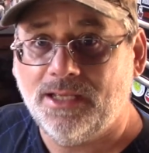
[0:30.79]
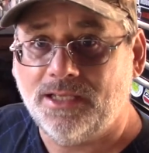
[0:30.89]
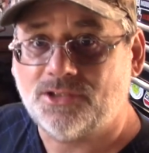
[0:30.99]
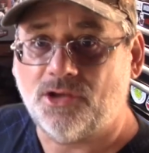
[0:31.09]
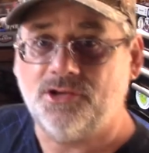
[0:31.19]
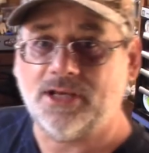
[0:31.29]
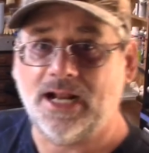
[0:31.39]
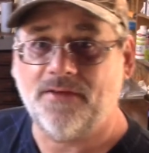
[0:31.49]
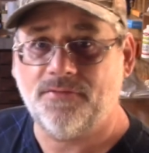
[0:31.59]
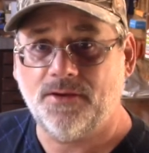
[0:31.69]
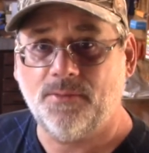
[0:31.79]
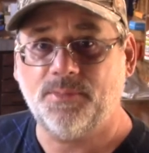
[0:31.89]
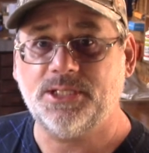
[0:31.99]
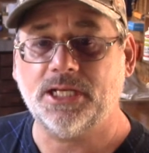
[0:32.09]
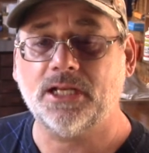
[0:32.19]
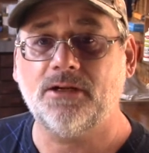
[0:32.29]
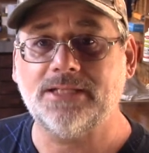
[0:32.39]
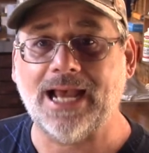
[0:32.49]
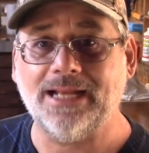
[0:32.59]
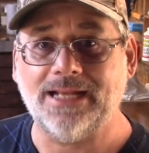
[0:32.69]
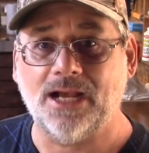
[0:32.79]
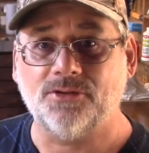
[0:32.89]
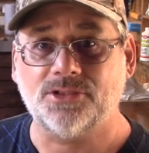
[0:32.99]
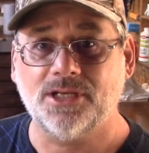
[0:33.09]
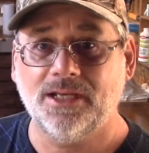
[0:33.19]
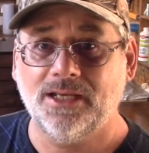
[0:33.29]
is so you can have particular tie downs.